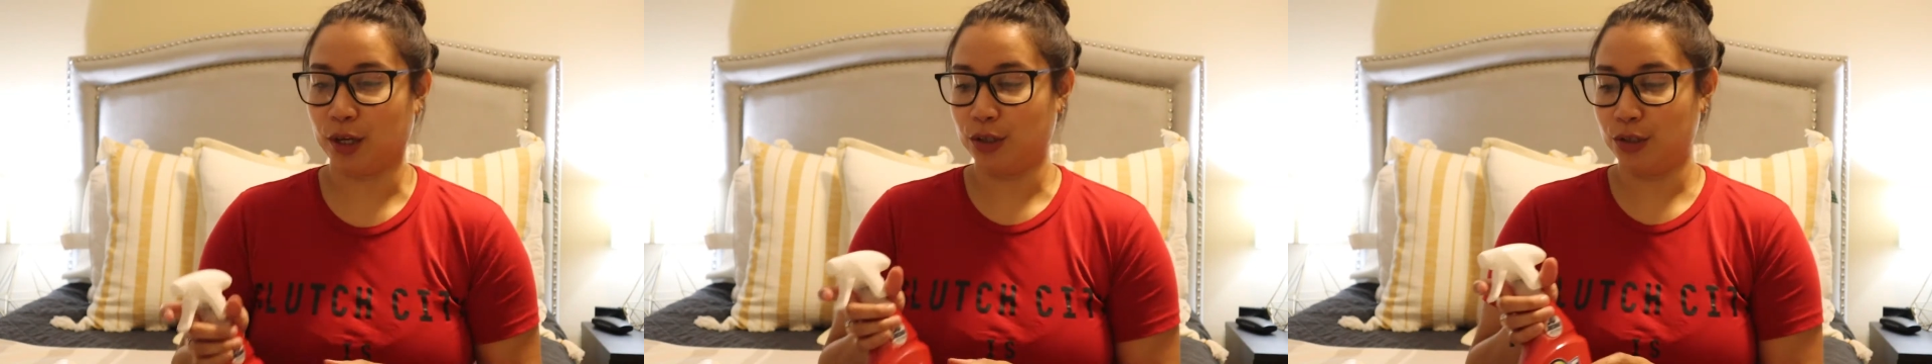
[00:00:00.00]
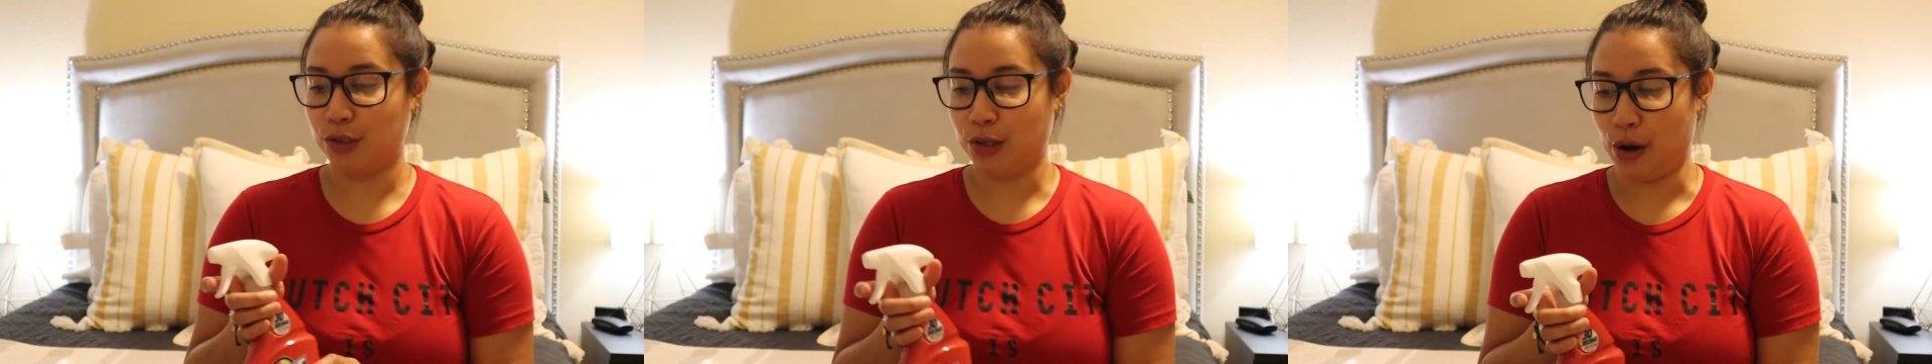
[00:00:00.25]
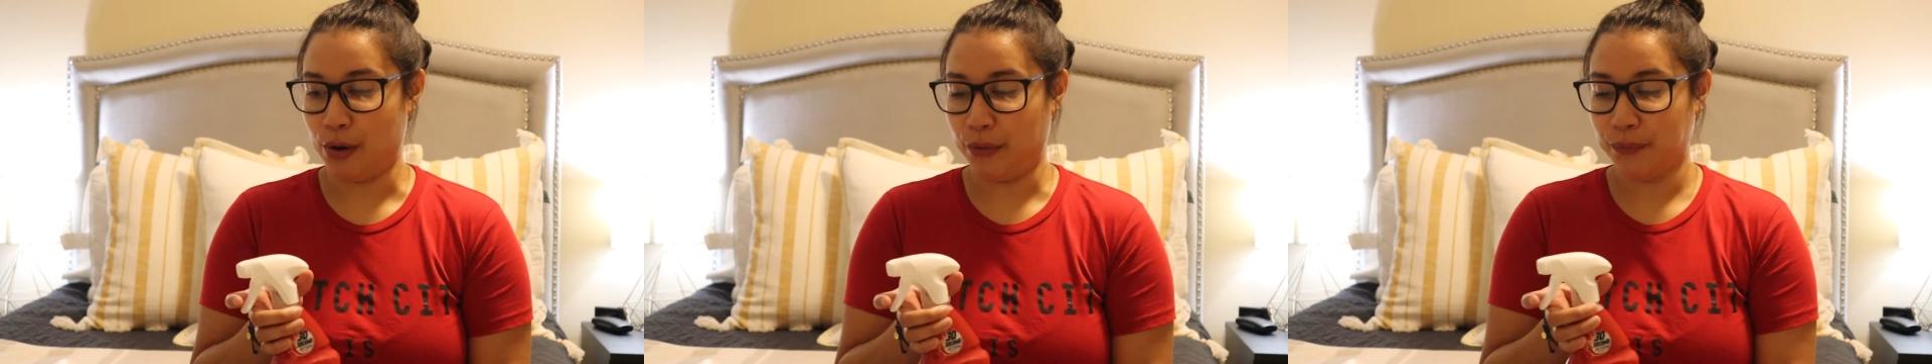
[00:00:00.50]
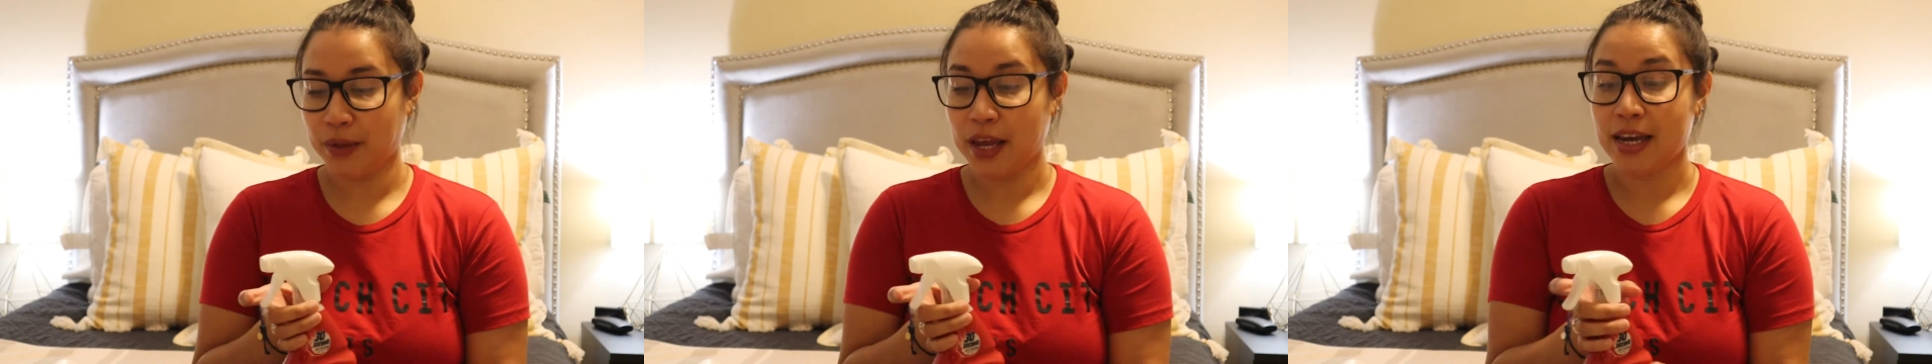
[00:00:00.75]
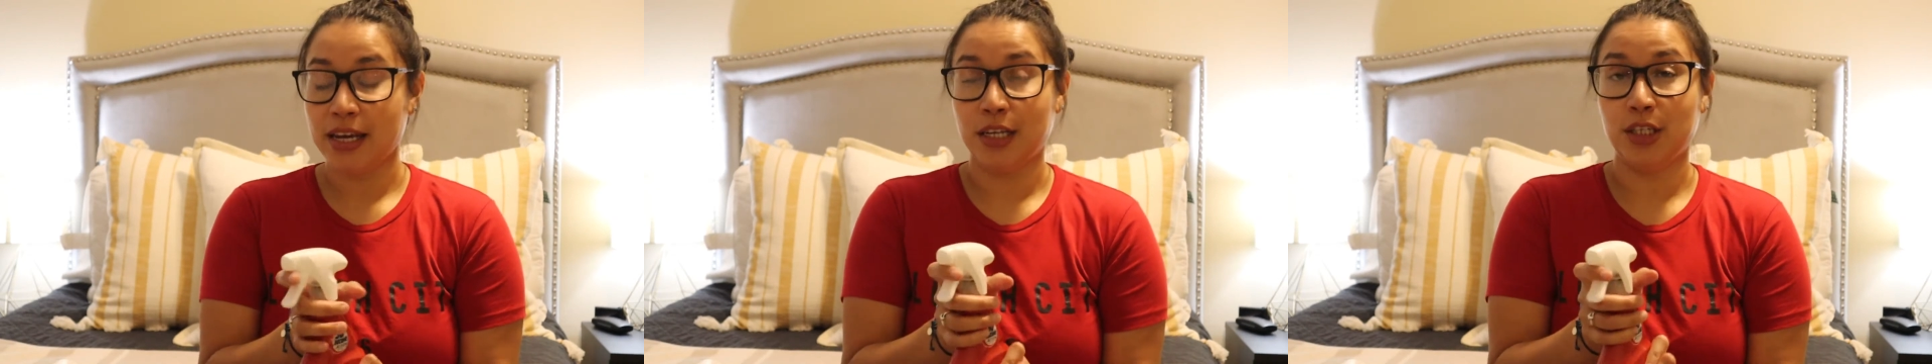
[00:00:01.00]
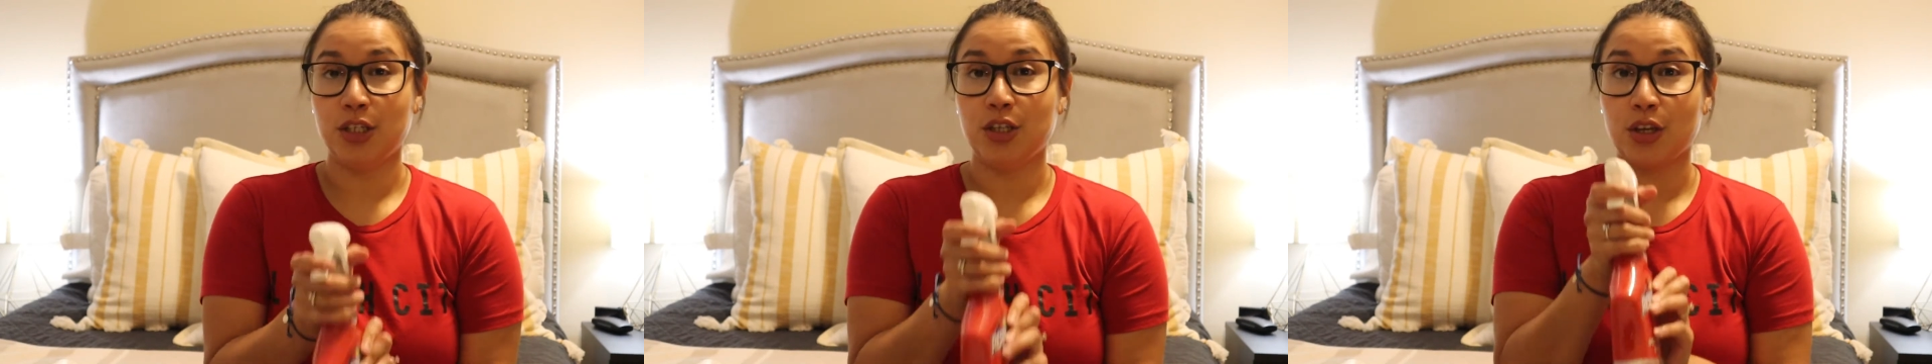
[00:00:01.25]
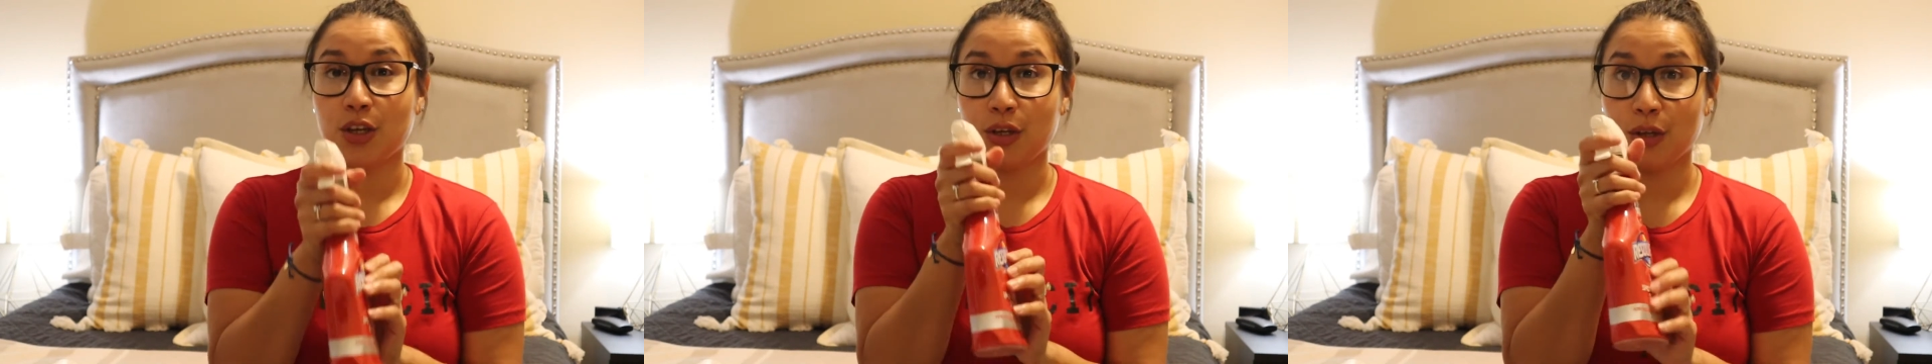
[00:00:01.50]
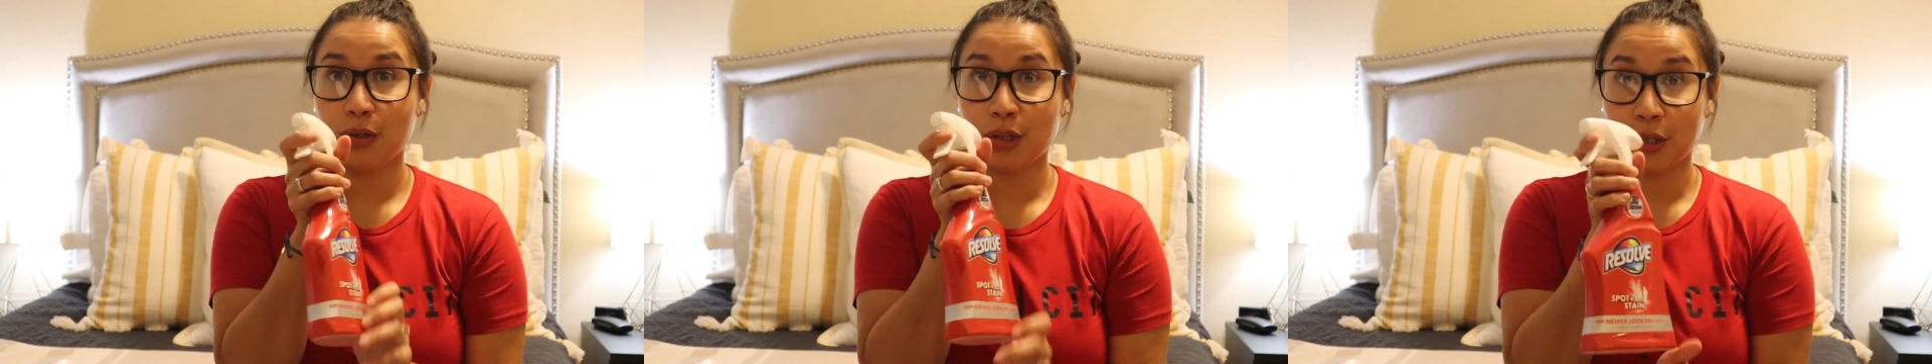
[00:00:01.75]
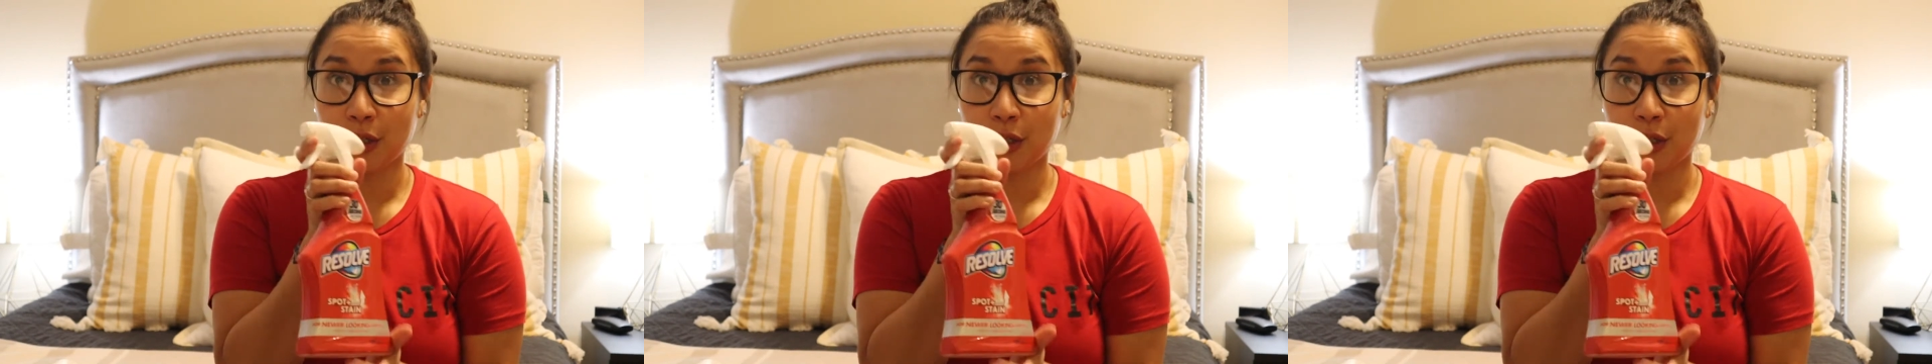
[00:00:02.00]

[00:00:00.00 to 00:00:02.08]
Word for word: So you